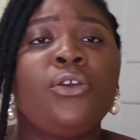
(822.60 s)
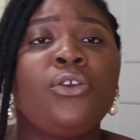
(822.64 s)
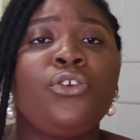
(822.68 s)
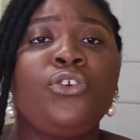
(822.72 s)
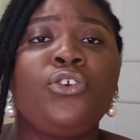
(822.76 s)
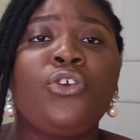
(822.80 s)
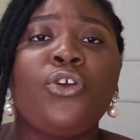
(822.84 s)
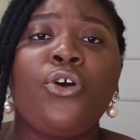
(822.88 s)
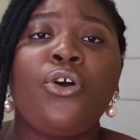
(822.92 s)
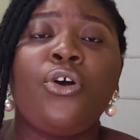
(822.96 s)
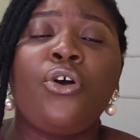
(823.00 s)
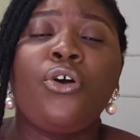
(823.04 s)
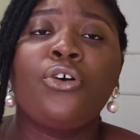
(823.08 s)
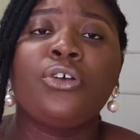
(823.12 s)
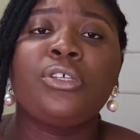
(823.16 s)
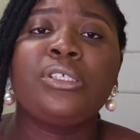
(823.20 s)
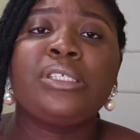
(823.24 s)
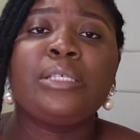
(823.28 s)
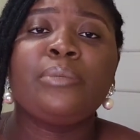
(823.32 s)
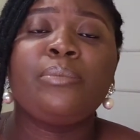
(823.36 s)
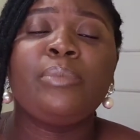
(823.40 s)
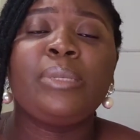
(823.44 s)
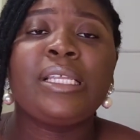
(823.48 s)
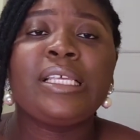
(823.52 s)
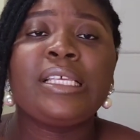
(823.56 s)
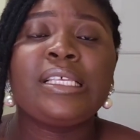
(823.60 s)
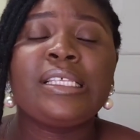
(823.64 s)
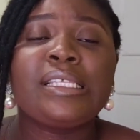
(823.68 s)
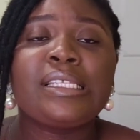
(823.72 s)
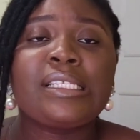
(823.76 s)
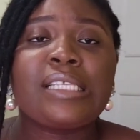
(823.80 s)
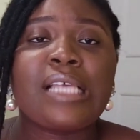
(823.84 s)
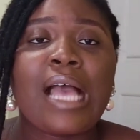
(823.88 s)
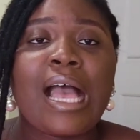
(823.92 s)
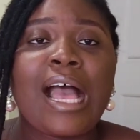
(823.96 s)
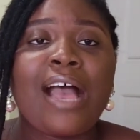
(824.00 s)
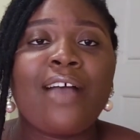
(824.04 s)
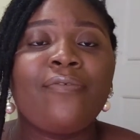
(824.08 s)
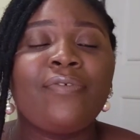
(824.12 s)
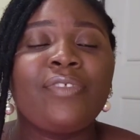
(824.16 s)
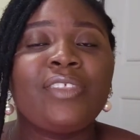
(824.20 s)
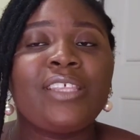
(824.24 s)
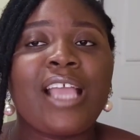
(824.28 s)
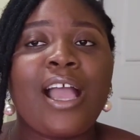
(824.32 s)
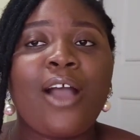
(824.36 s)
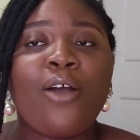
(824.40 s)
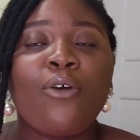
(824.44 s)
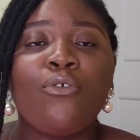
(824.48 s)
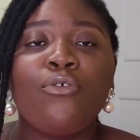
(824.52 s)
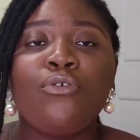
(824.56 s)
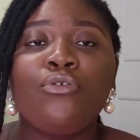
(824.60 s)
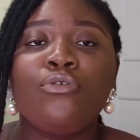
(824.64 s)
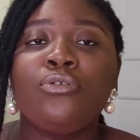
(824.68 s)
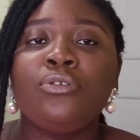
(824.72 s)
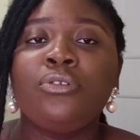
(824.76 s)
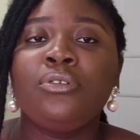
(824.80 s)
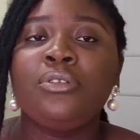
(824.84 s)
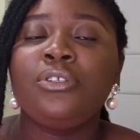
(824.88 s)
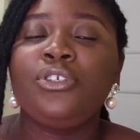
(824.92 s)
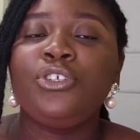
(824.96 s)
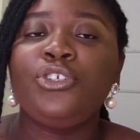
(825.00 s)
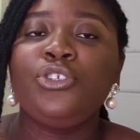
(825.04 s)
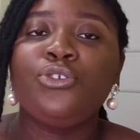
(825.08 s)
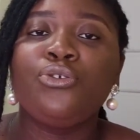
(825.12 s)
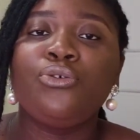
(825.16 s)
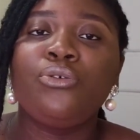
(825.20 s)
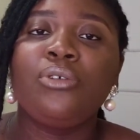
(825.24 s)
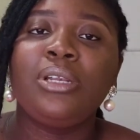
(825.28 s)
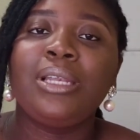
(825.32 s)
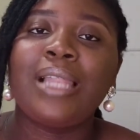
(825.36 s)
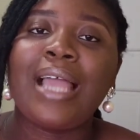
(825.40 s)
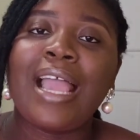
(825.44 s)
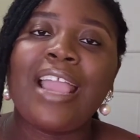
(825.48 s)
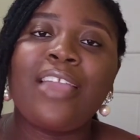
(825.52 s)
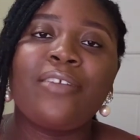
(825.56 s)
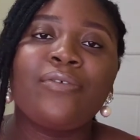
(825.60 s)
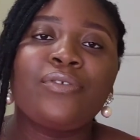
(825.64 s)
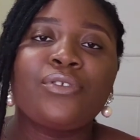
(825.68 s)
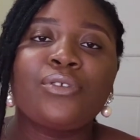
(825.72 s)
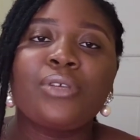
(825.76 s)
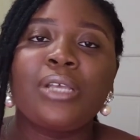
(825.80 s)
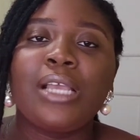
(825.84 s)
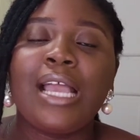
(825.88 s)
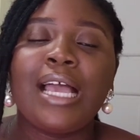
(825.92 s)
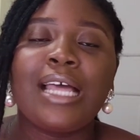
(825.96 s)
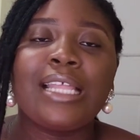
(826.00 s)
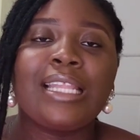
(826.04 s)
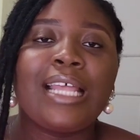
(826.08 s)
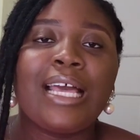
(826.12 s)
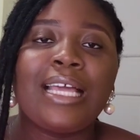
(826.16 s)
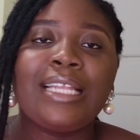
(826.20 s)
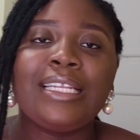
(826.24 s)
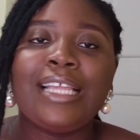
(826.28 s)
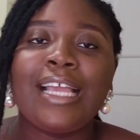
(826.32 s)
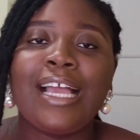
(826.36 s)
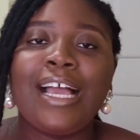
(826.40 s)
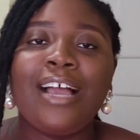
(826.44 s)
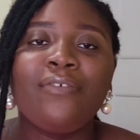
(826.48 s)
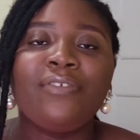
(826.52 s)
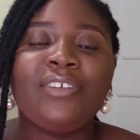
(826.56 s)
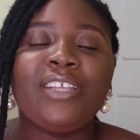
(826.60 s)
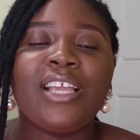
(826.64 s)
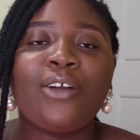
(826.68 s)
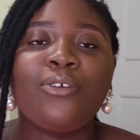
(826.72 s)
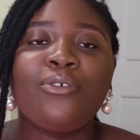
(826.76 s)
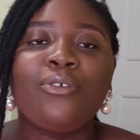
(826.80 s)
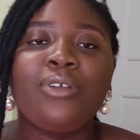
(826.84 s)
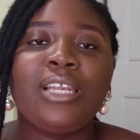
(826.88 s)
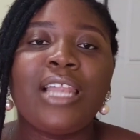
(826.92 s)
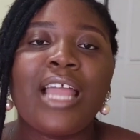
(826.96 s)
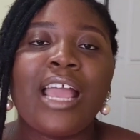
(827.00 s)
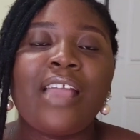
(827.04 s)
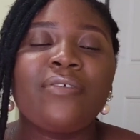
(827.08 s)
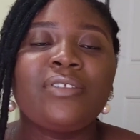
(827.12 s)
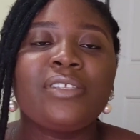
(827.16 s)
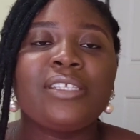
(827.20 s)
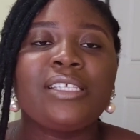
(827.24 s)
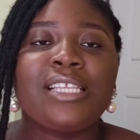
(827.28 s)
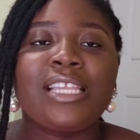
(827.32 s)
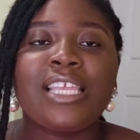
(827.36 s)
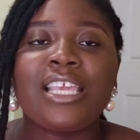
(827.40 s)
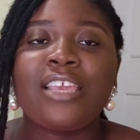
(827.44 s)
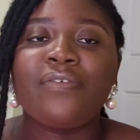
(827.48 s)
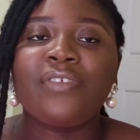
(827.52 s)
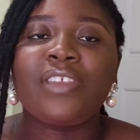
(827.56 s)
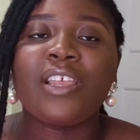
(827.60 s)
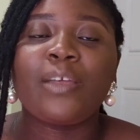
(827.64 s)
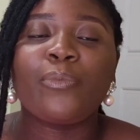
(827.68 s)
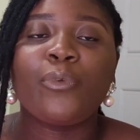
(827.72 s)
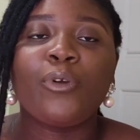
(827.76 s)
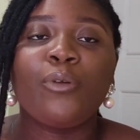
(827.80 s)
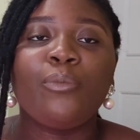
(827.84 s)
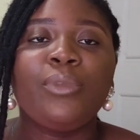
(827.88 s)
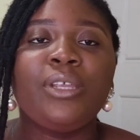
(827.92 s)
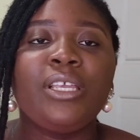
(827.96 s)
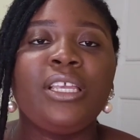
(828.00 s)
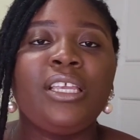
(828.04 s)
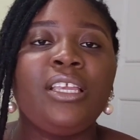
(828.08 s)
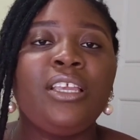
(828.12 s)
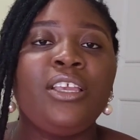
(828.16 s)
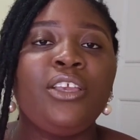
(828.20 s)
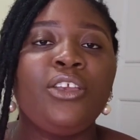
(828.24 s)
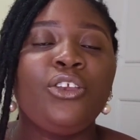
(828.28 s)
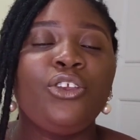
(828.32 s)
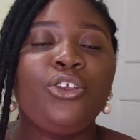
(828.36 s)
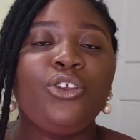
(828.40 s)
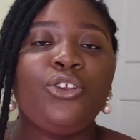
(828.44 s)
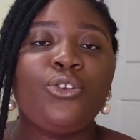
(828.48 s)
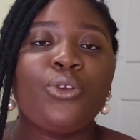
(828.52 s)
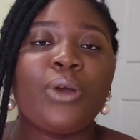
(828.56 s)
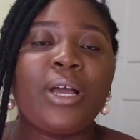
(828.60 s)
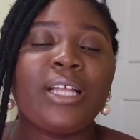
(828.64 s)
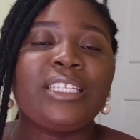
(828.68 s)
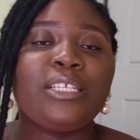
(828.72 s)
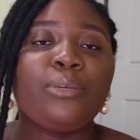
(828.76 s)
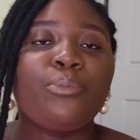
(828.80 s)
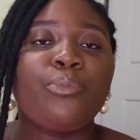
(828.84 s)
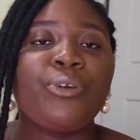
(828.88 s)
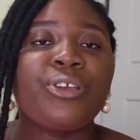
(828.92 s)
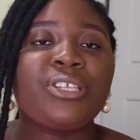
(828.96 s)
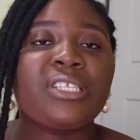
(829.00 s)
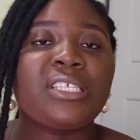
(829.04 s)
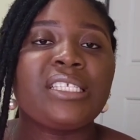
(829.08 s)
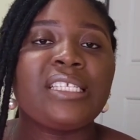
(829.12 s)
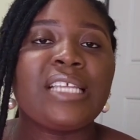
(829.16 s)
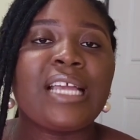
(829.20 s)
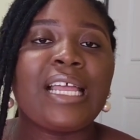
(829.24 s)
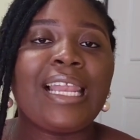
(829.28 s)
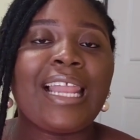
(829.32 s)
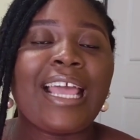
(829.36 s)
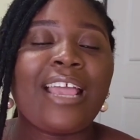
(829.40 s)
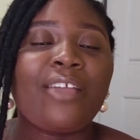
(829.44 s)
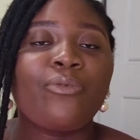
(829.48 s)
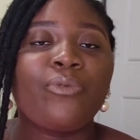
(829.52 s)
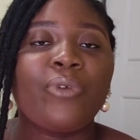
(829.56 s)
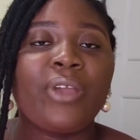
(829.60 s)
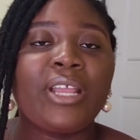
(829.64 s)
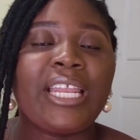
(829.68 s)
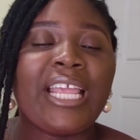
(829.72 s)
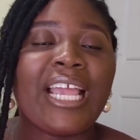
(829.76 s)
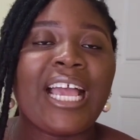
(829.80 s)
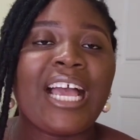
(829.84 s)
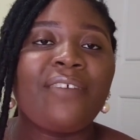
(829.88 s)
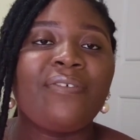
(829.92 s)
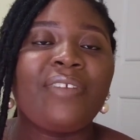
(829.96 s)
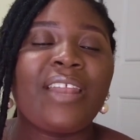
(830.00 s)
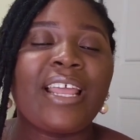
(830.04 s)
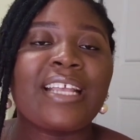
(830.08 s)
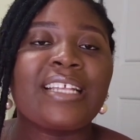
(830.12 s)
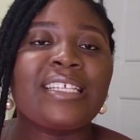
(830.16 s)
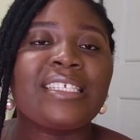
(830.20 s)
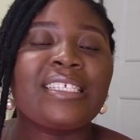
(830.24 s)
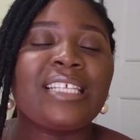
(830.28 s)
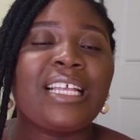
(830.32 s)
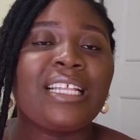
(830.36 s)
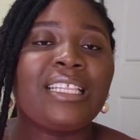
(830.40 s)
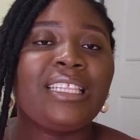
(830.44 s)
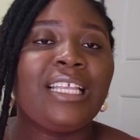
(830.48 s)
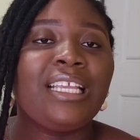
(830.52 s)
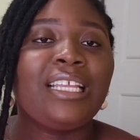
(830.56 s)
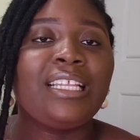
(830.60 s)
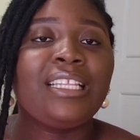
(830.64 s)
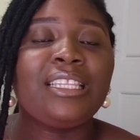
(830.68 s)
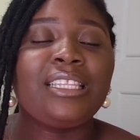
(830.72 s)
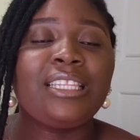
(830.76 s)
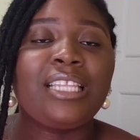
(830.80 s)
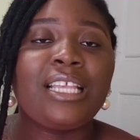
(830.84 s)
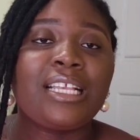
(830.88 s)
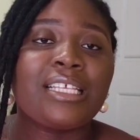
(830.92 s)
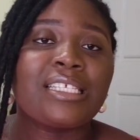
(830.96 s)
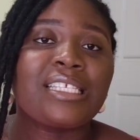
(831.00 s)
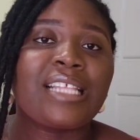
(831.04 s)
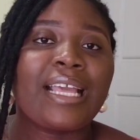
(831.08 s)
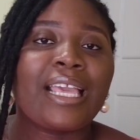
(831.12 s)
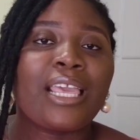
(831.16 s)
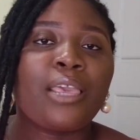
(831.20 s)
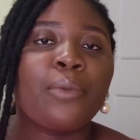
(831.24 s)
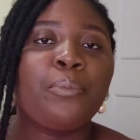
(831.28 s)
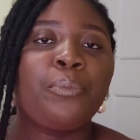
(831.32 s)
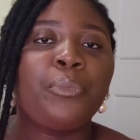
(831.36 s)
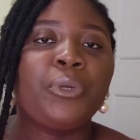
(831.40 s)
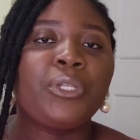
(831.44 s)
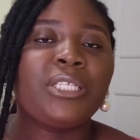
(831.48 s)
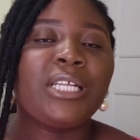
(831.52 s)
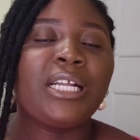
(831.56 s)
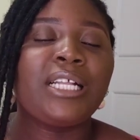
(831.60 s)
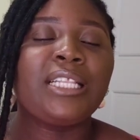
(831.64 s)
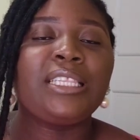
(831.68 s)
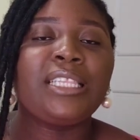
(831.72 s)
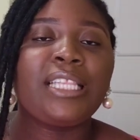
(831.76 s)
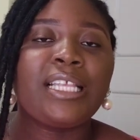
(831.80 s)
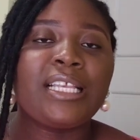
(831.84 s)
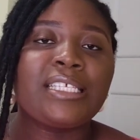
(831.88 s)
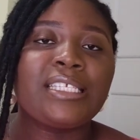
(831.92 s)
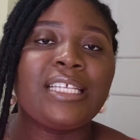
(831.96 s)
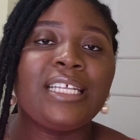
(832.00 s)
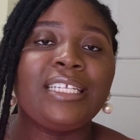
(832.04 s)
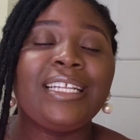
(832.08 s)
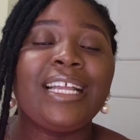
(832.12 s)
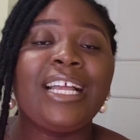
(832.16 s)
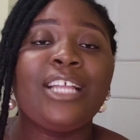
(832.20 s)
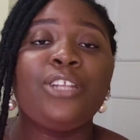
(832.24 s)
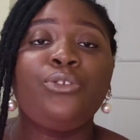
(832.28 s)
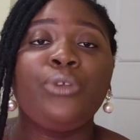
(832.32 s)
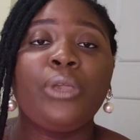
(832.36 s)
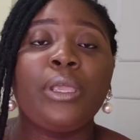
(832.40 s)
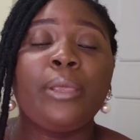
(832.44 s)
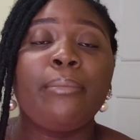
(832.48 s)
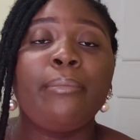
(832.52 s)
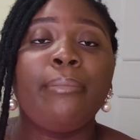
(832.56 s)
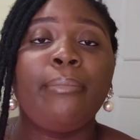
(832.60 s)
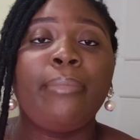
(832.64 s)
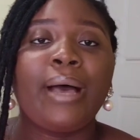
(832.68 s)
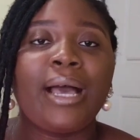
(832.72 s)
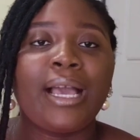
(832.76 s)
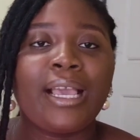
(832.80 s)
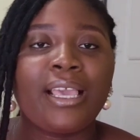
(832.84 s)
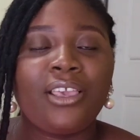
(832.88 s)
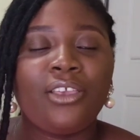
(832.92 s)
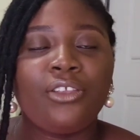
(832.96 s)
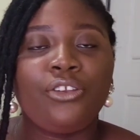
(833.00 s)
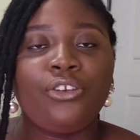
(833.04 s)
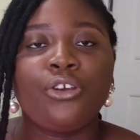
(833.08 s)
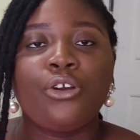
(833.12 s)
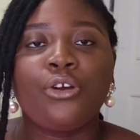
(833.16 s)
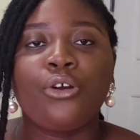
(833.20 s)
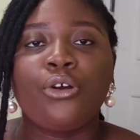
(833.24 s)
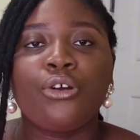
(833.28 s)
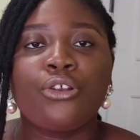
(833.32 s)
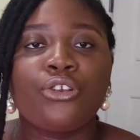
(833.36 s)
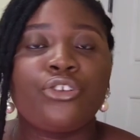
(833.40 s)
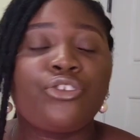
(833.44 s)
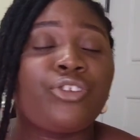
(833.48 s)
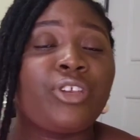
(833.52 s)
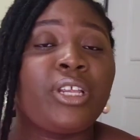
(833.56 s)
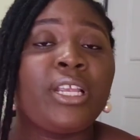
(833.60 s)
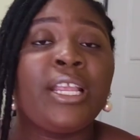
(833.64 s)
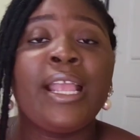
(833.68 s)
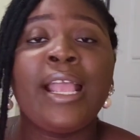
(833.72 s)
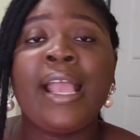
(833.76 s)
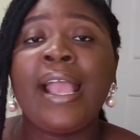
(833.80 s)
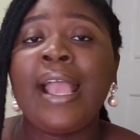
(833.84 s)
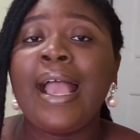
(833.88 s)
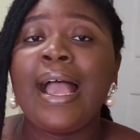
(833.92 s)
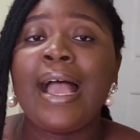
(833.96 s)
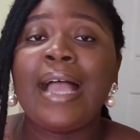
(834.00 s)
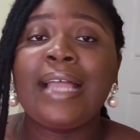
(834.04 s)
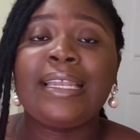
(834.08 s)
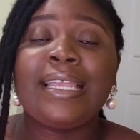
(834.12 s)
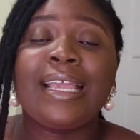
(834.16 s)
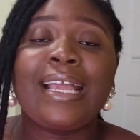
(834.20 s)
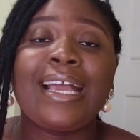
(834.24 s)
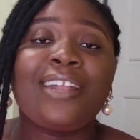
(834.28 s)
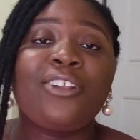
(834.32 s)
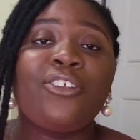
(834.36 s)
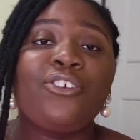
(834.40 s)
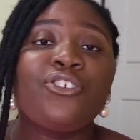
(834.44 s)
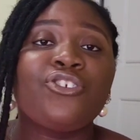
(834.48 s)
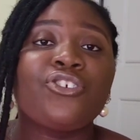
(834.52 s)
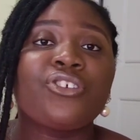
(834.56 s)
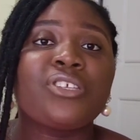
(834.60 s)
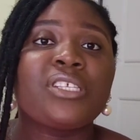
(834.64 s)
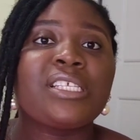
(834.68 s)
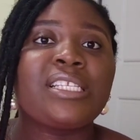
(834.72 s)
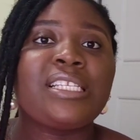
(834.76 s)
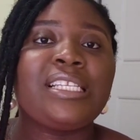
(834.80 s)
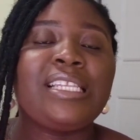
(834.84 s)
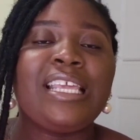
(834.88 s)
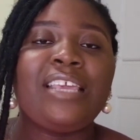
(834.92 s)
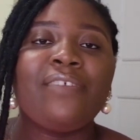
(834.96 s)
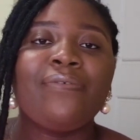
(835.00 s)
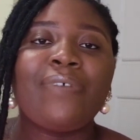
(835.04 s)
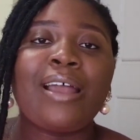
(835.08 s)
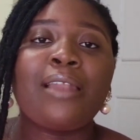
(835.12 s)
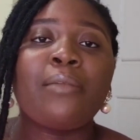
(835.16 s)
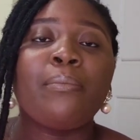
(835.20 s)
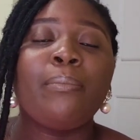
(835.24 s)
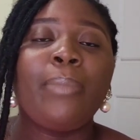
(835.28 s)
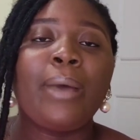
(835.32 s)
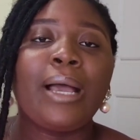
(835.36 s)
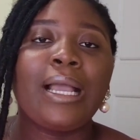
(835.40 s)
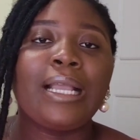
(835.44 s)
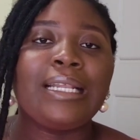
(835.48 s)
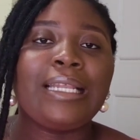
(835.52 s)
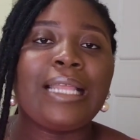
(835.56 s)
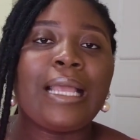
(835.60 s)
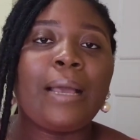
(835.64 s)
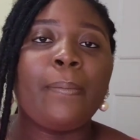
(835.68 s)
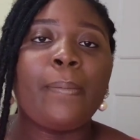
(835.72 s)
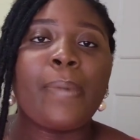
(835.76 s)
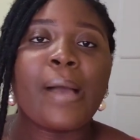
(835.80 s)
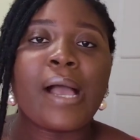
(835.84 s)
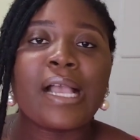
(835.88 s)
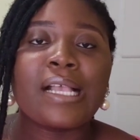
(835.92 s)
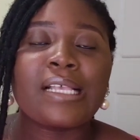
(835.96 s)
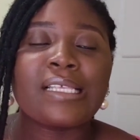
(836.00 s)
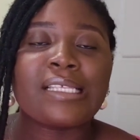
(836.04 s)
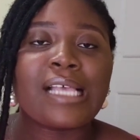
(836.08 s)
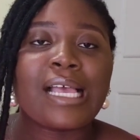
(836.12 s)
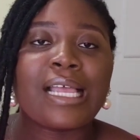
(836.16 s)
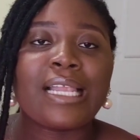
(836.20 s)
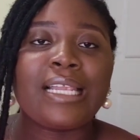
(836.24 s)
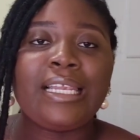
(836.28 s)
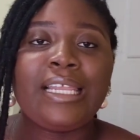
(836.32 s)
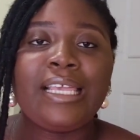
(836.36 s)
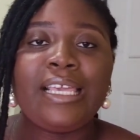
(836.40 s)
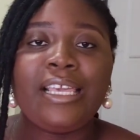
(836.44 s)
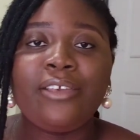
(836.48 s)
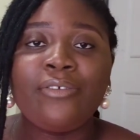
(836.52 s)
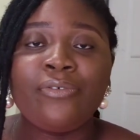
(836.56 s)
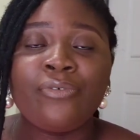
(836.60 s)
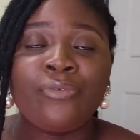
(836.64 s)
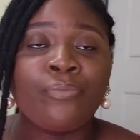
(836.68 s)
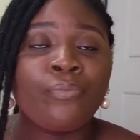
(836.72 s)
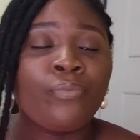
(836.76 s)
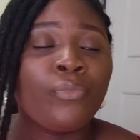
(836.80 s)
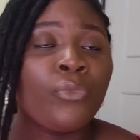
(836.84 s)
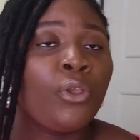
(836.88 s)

your siblings have their own life together, they have their own life to live, they're probably at the point in their life where they have like certain things, like important things that they are doing back in your country, and they cannot just leave and pack their bags and leave